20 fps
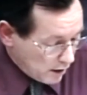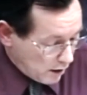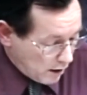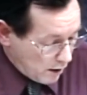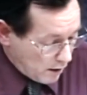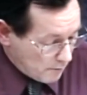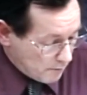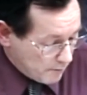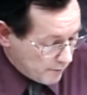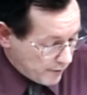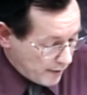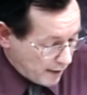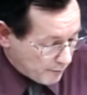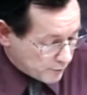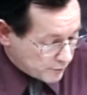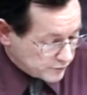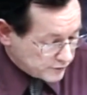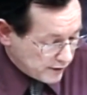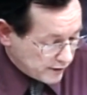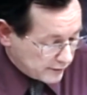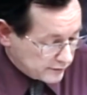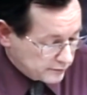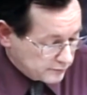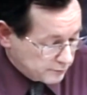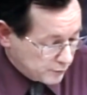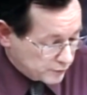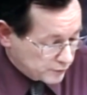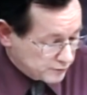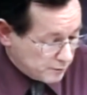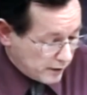Um, that
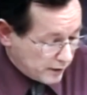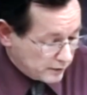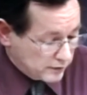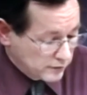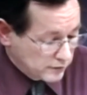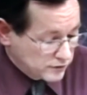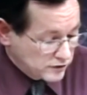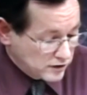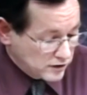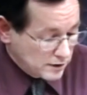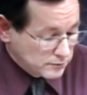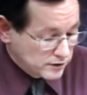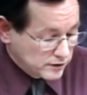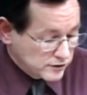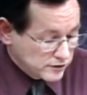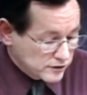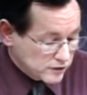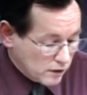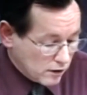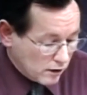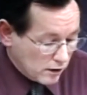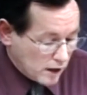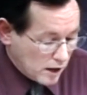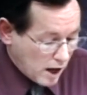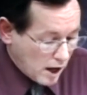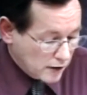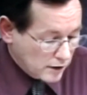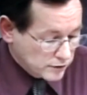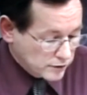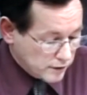perspective seems in stark
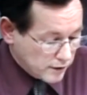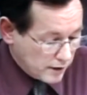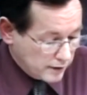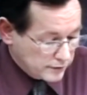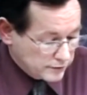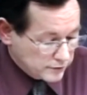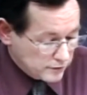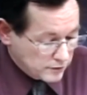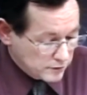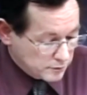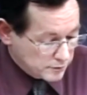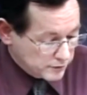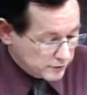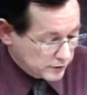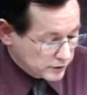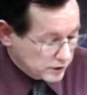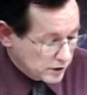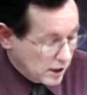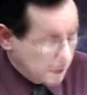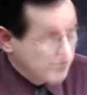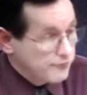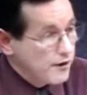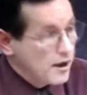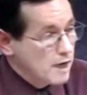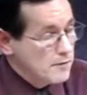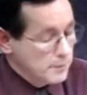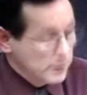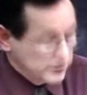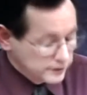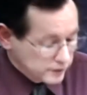contrast to the position I
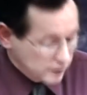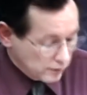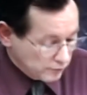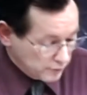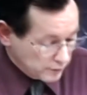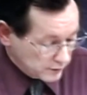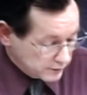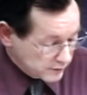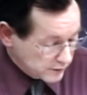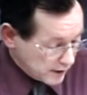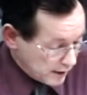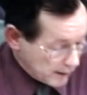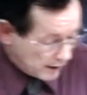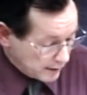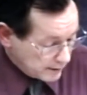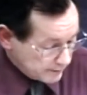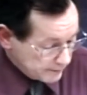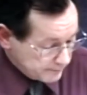find myself in today.